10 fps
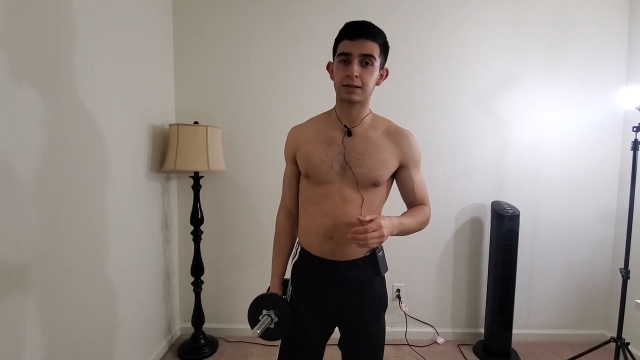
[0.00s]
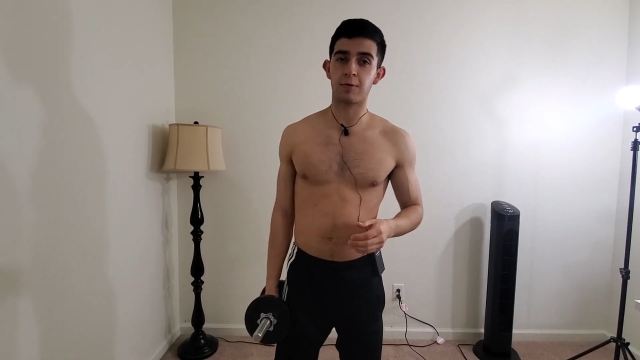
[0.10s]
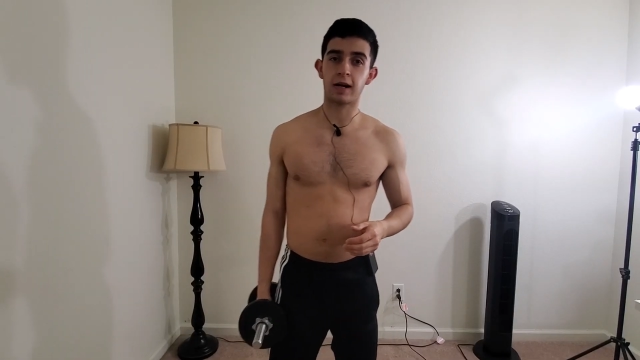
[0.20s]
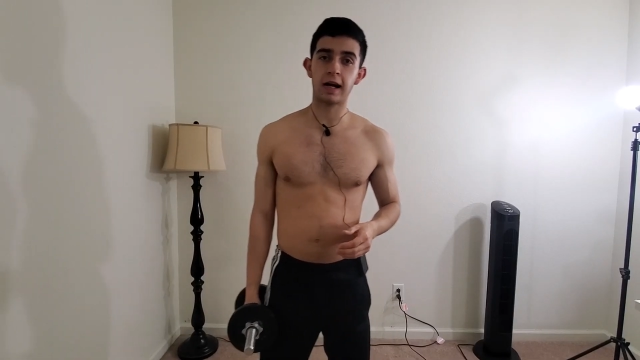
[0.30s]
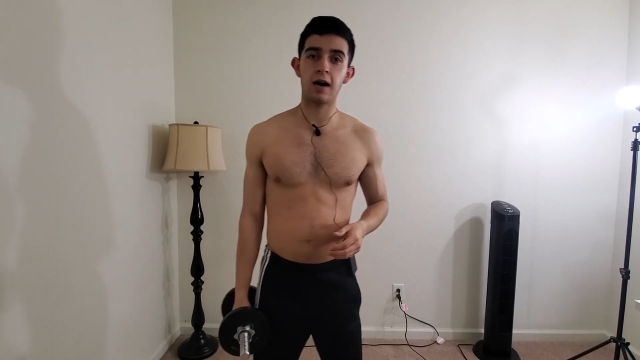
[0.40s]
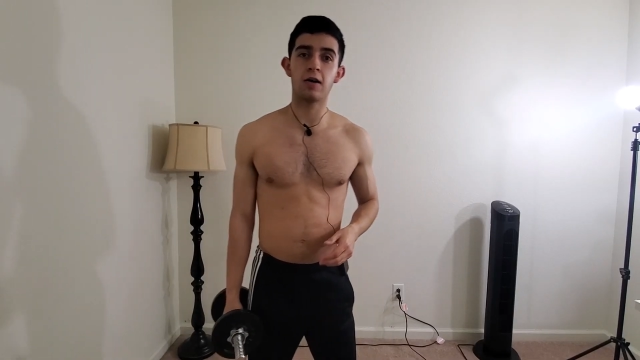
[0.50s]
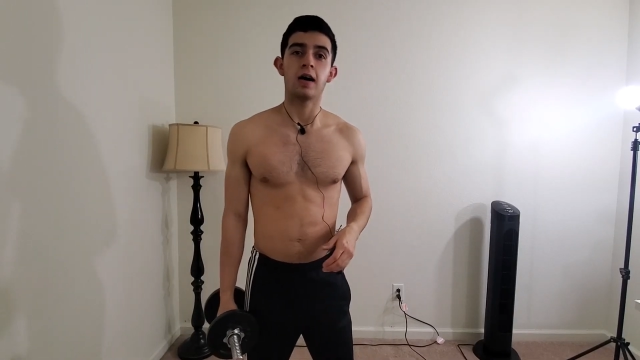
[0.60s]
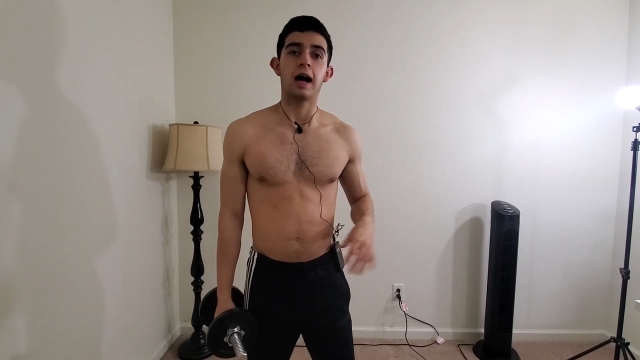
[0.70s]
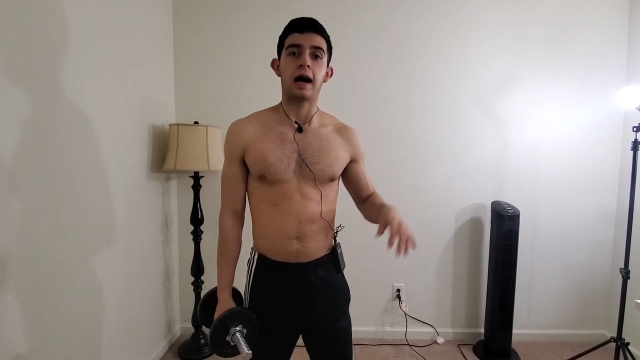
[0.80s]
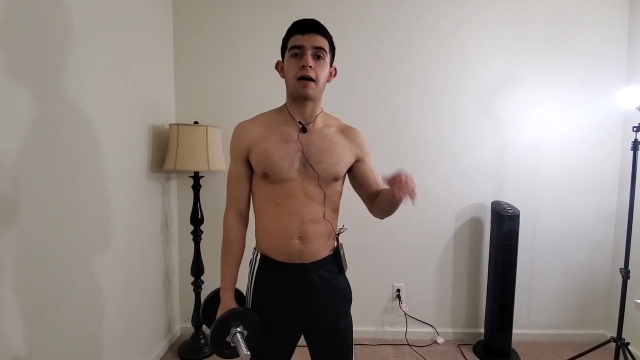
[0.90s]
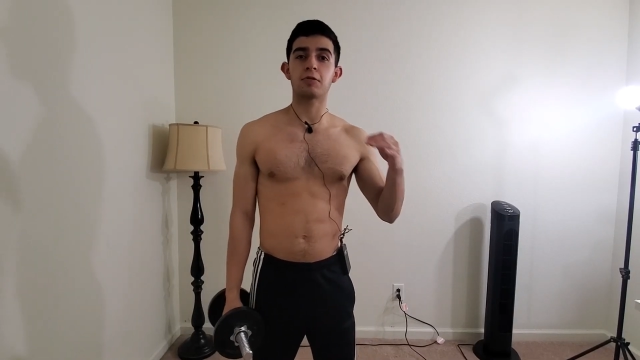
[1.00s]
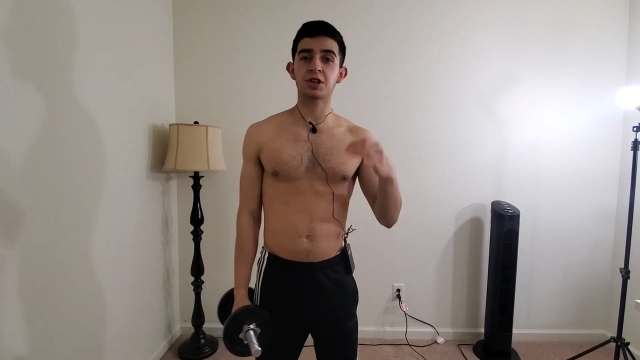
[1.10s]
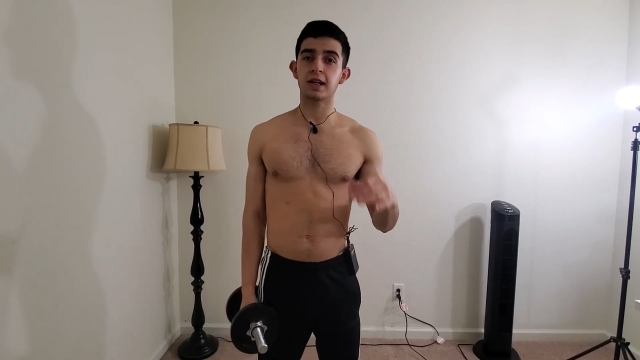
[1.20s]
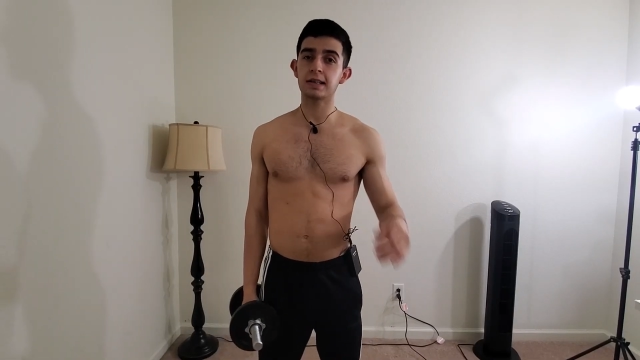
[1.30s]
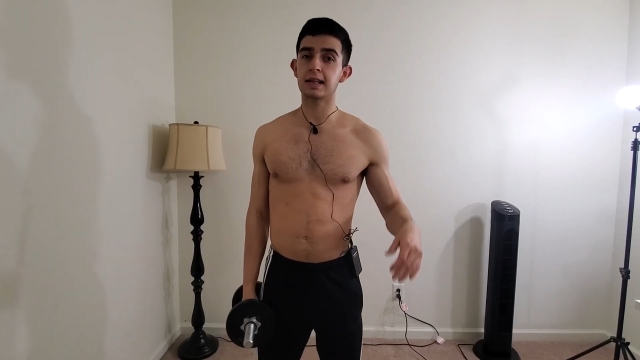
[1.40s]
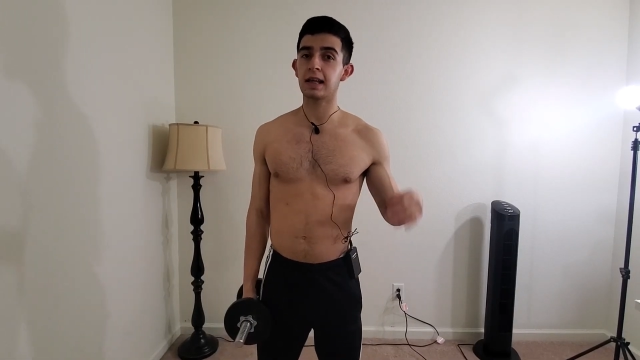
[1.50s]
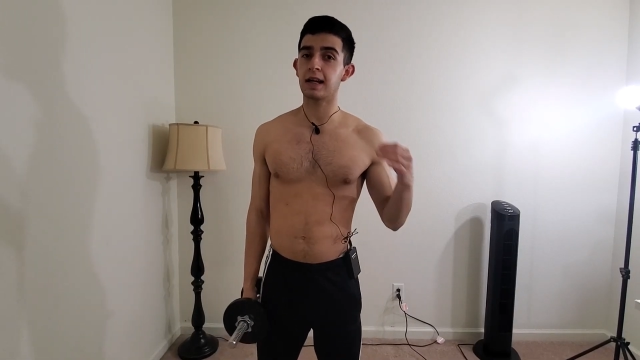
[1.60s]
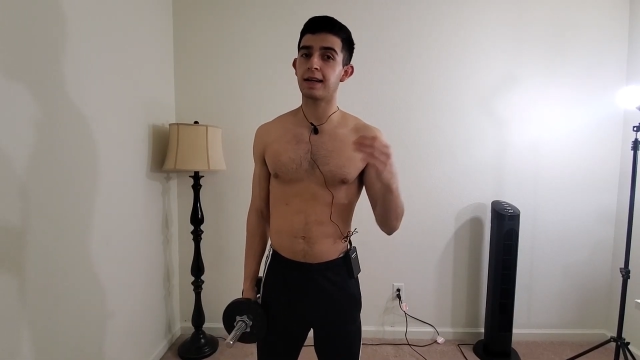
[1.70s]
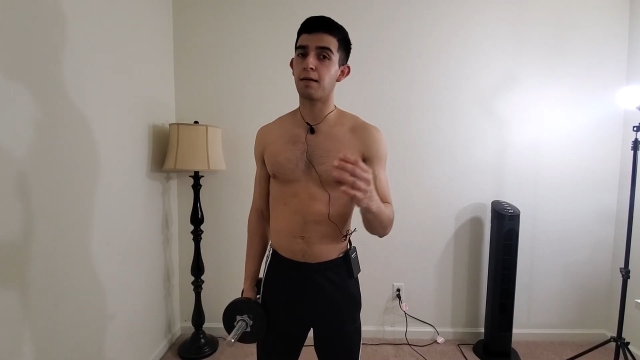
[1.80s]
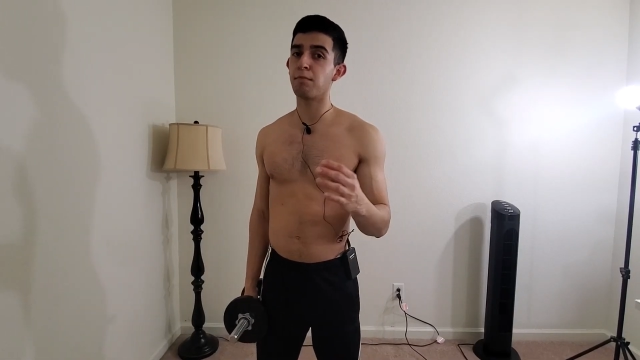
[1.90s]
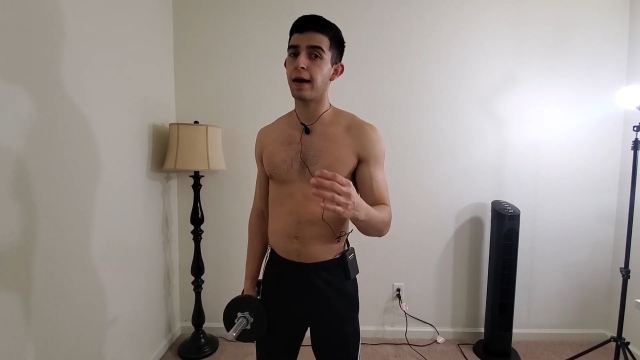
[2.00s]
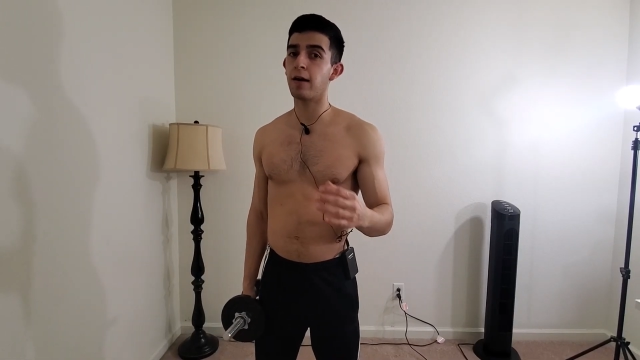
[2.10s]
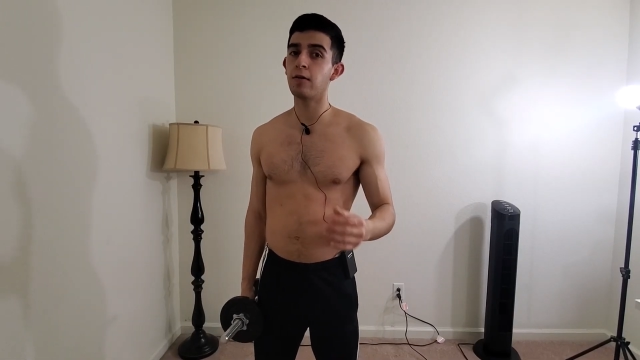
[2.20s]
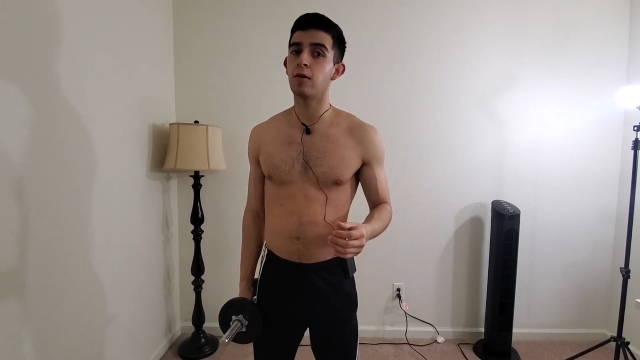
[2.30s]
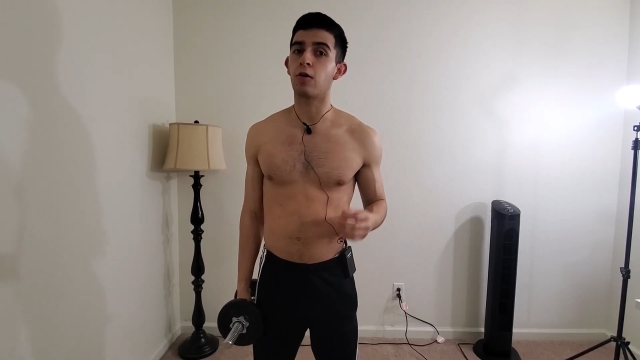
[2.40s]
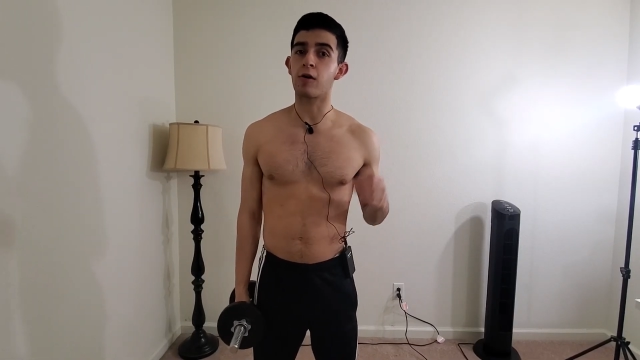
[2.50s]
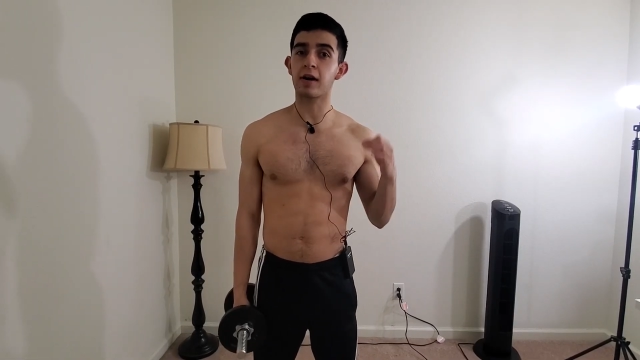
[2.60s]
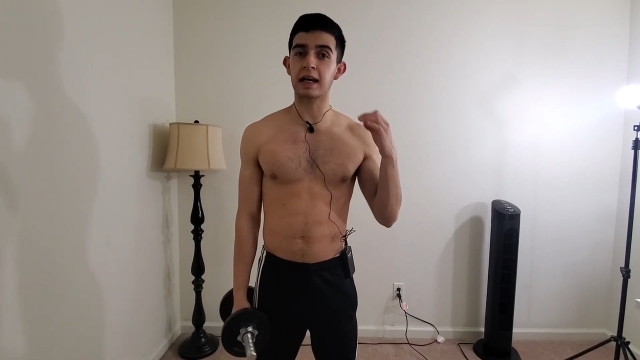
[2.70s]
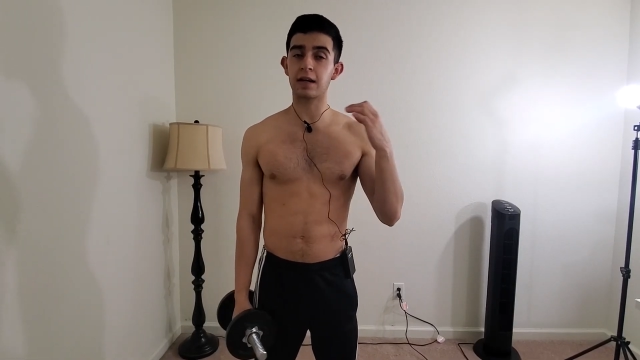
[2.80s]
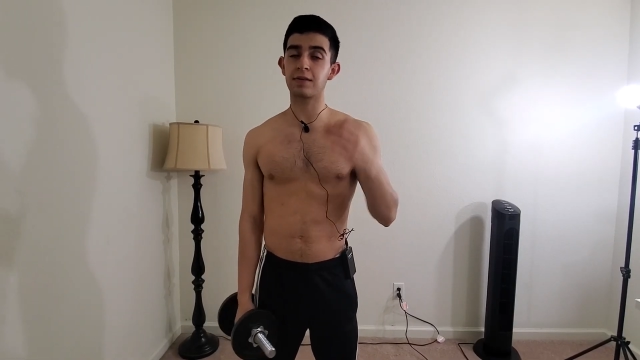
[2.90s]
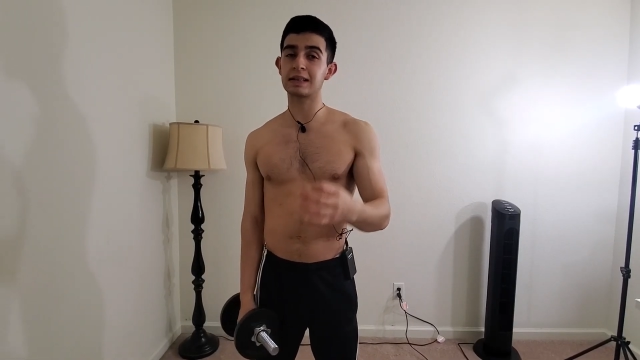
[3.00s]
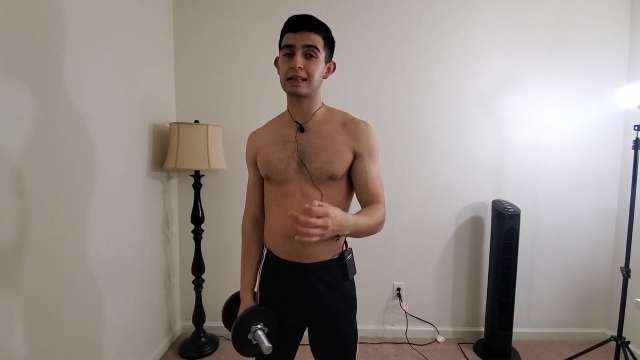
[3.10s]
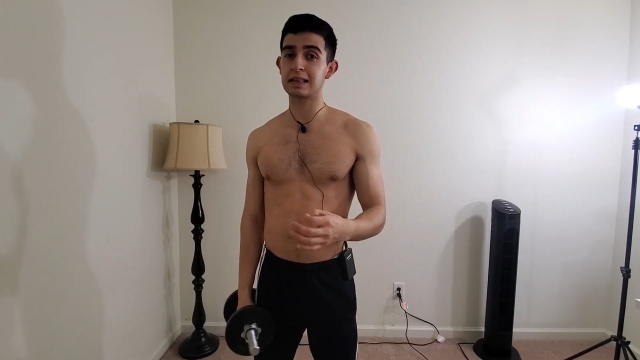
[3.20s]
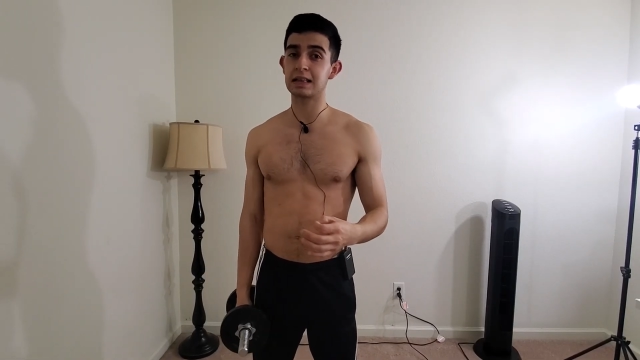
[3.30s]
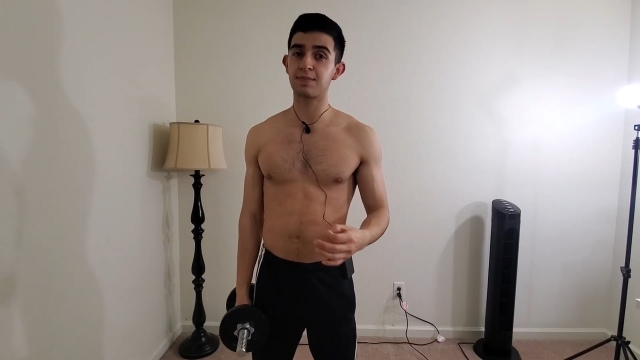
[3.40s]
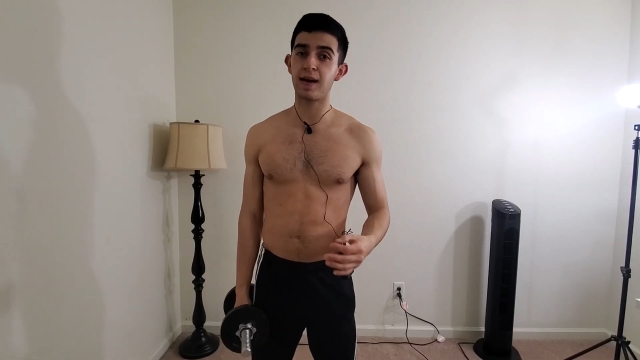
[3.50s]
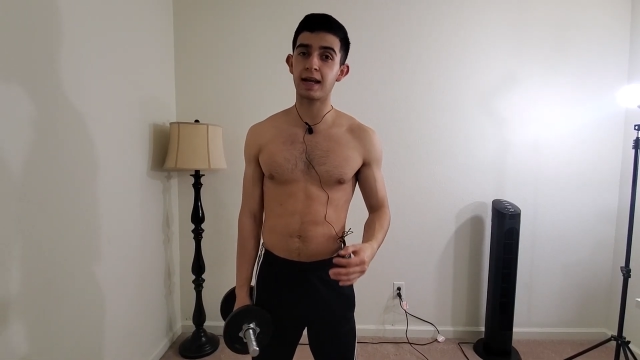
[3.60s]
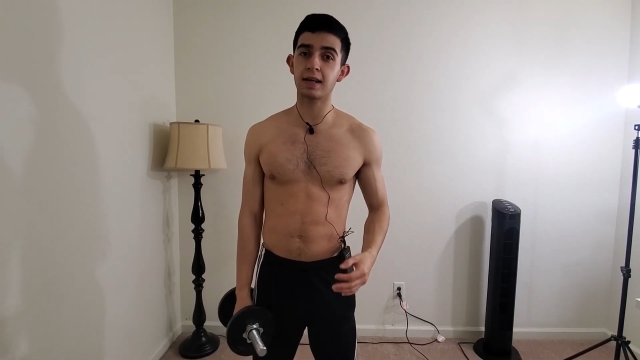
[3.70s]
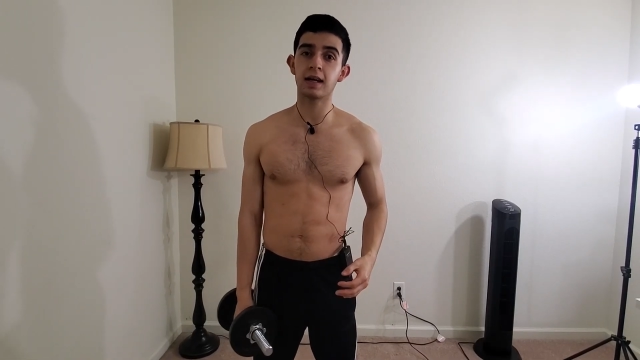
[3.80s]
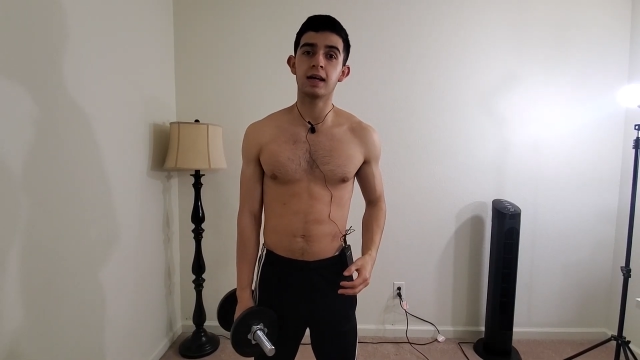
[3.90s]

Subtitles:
workout, I want you guys to get a dumbbell or get a resistance band